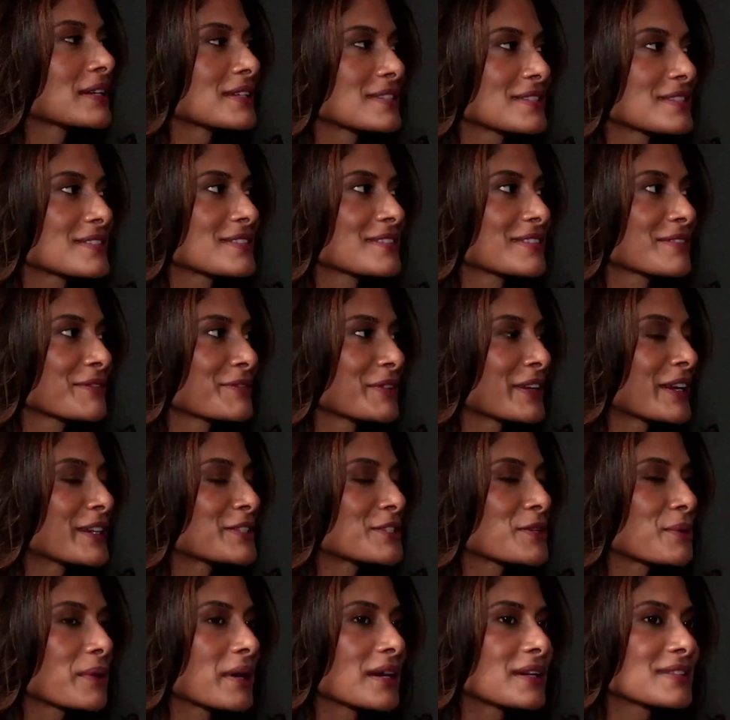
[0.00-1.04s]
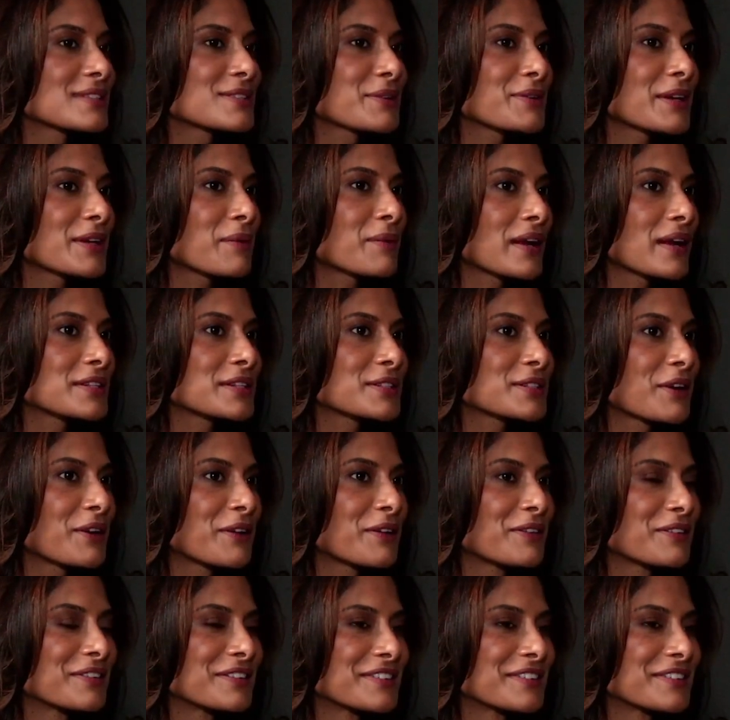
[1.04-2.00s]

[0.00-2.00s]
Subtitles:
is into it, so he wanted to go.